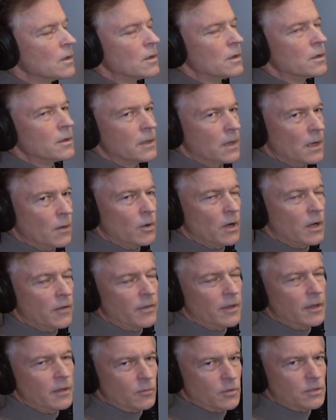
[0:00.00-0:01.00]
Yeah, well, I
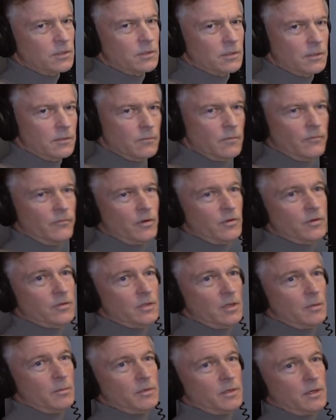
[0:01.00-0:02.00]
think it was very
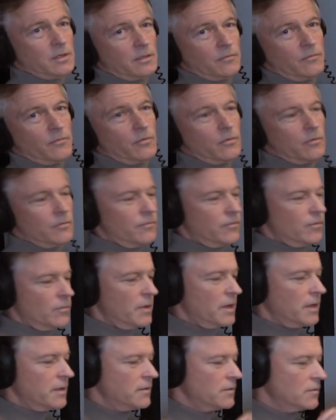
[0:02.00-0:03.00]
stigmatizing for
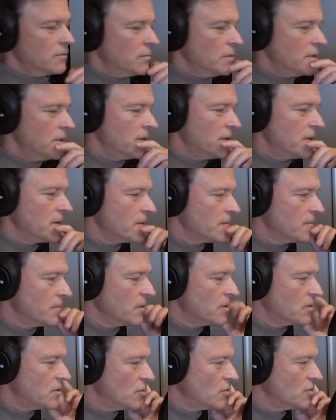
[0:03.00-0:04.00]
men to be
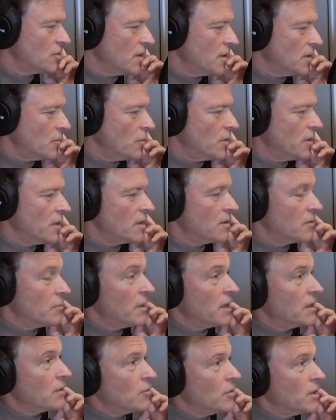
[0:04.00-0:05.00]
associated with other
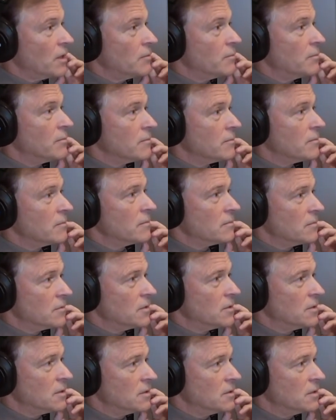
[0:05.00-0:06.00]
men who had
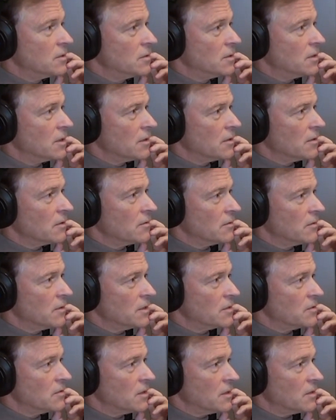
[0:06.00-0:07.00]
done
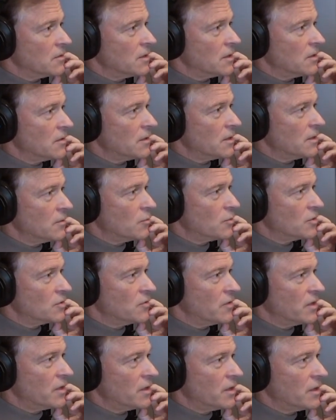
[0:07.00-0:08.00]
these things. It was
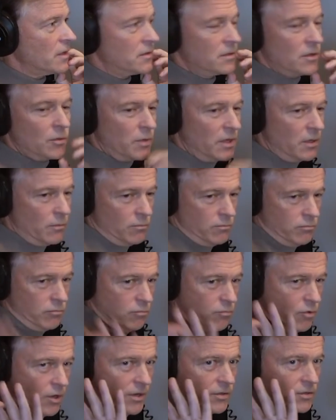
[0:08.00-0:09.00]
very, nobody
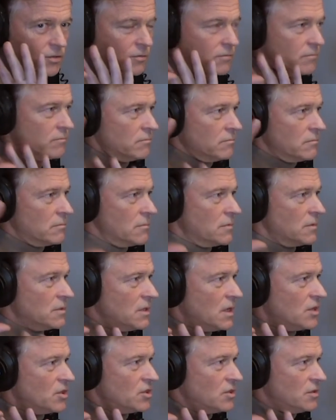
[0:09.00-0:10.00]
wanted to
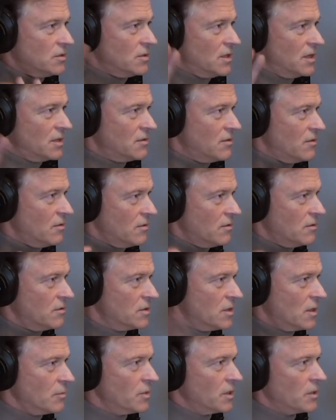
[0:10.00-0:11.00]
touch the
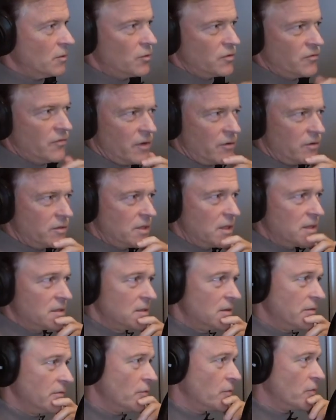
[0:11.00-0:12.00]
subject. It was very
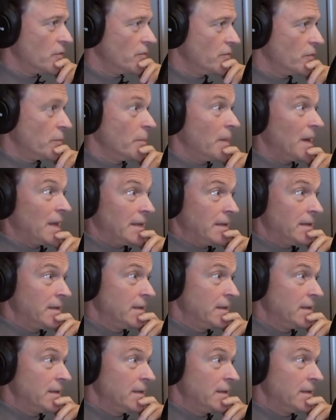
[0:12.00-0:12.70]
sensitive for men.